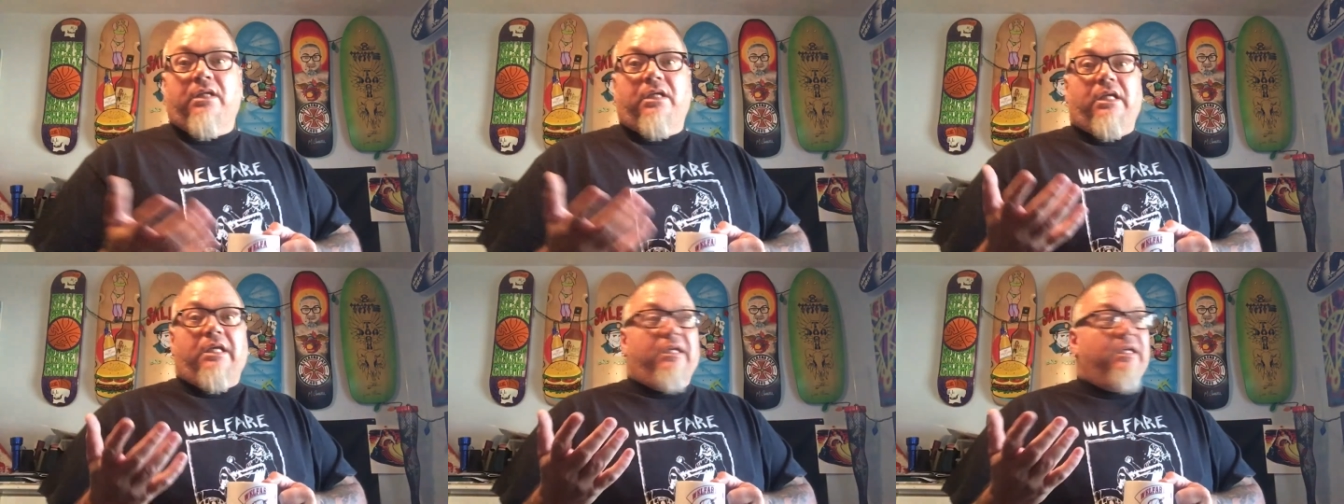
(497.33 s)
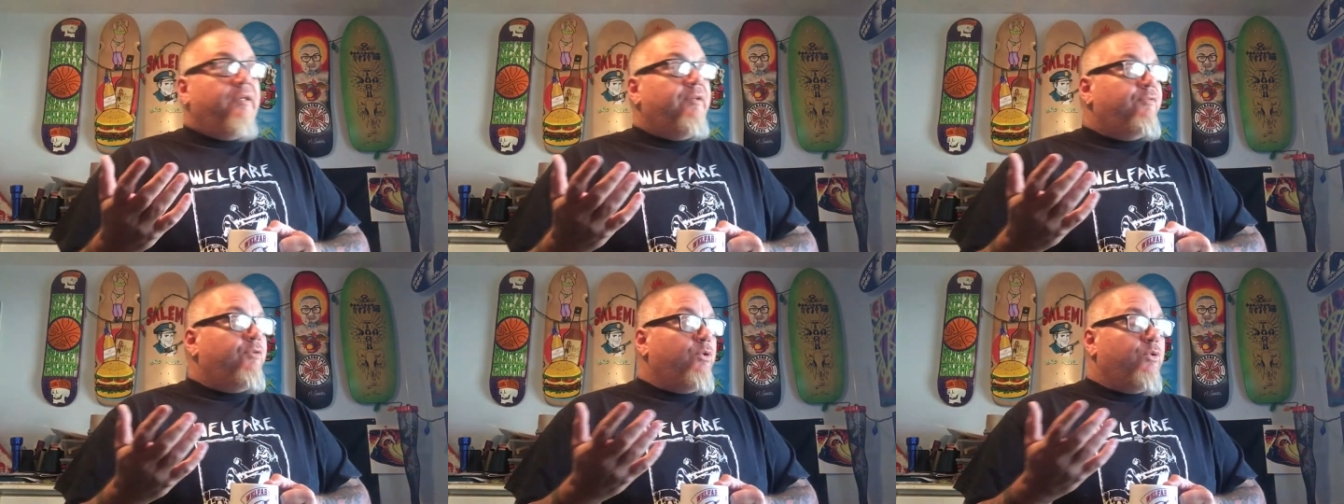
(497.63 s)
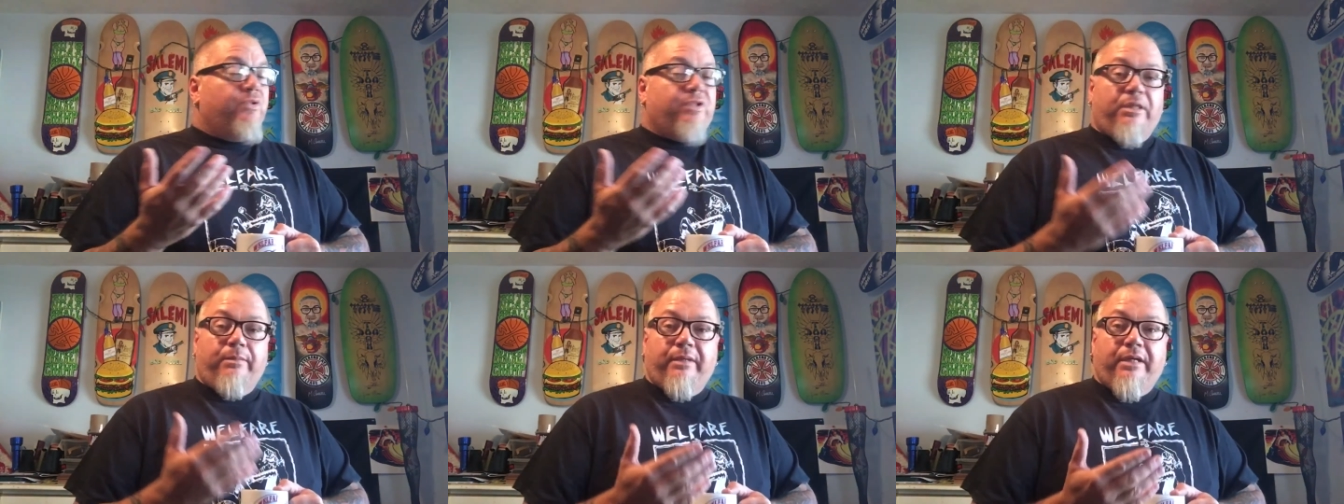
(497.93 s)
If you
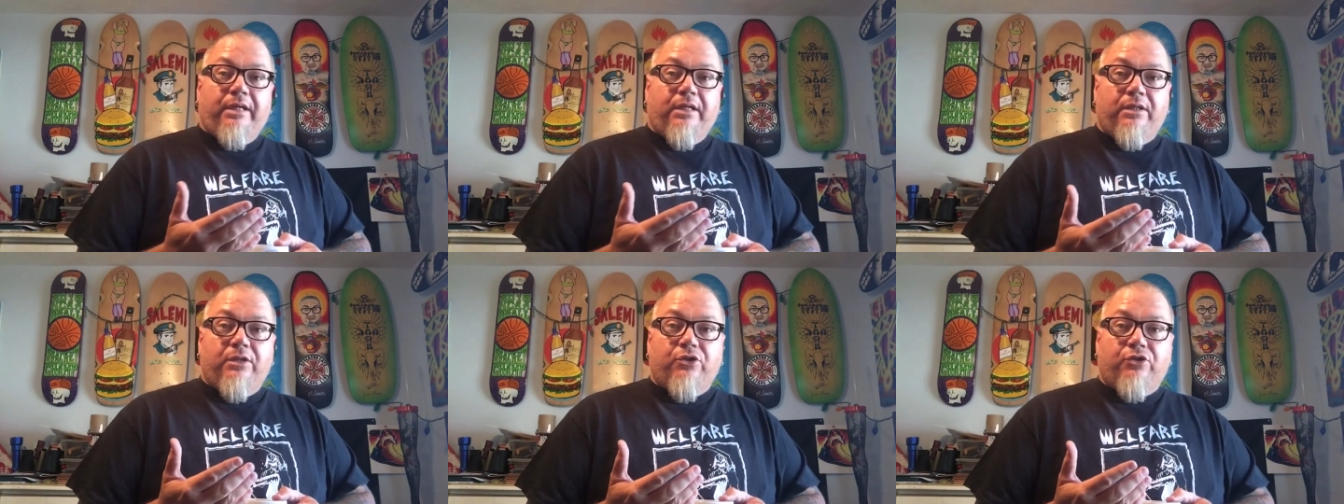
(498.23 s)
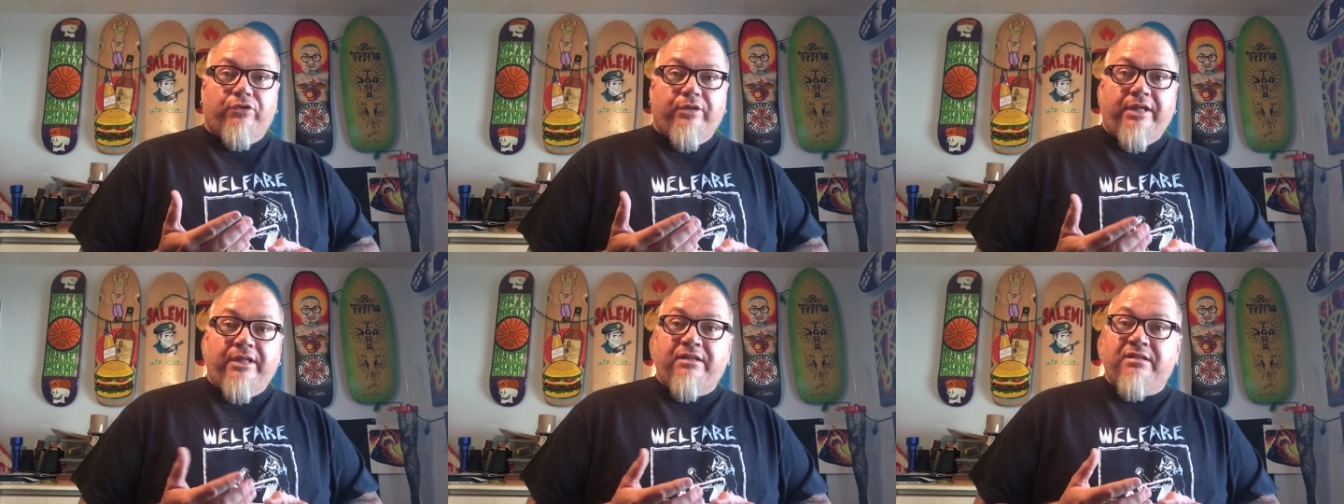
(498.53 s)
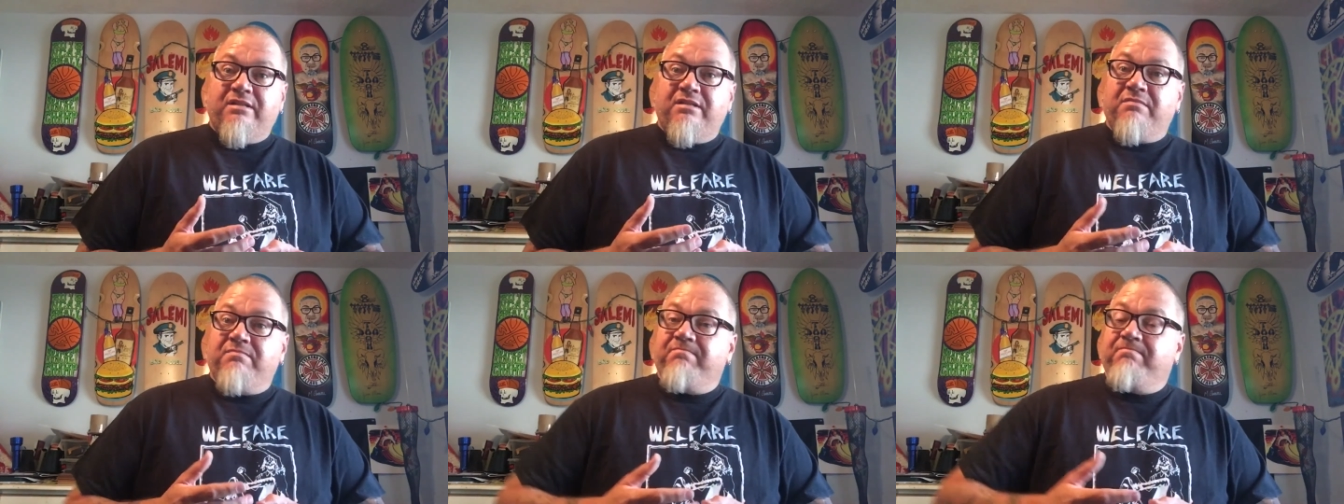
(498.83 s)
see me in the
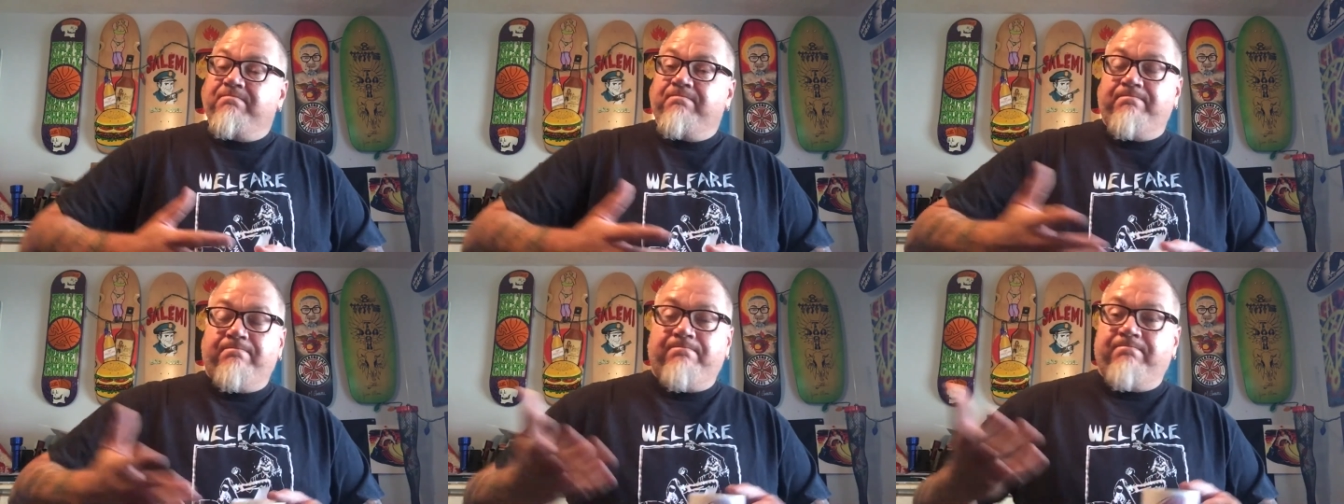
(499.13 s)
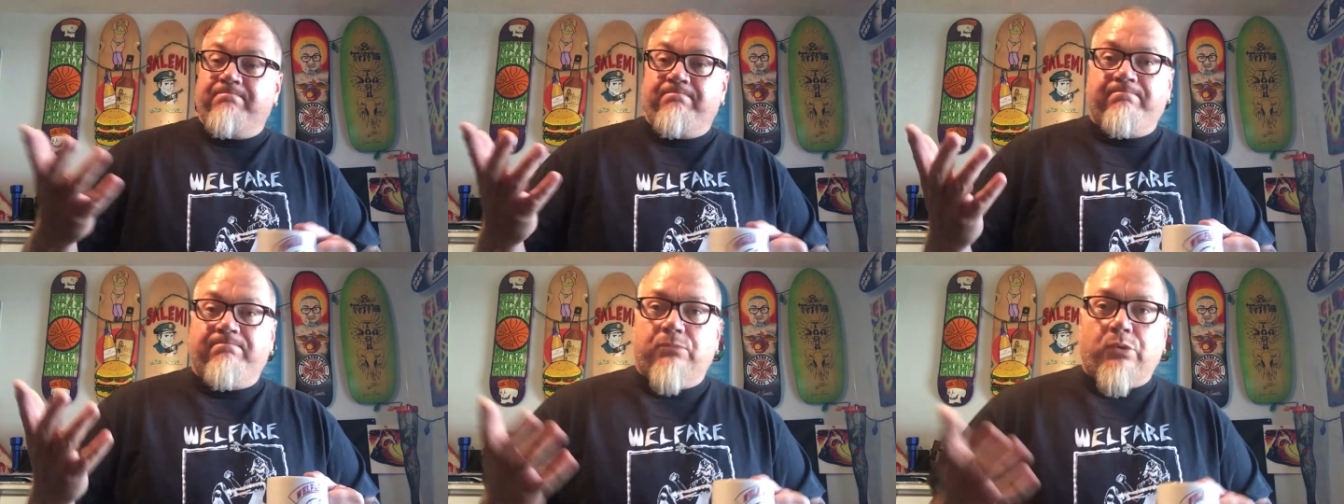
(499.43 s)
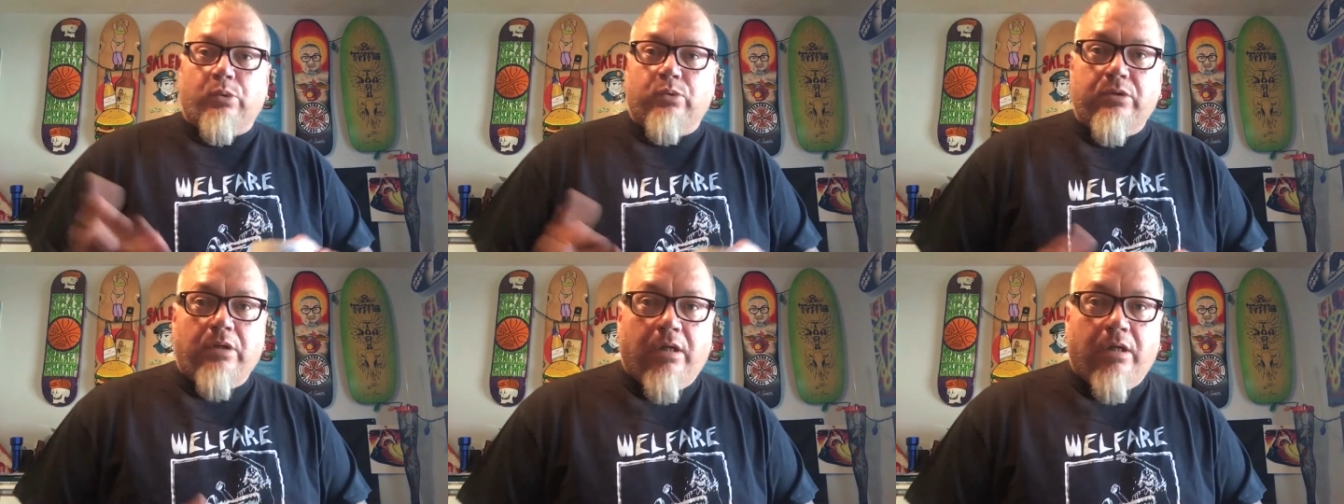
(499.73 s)
streets, don't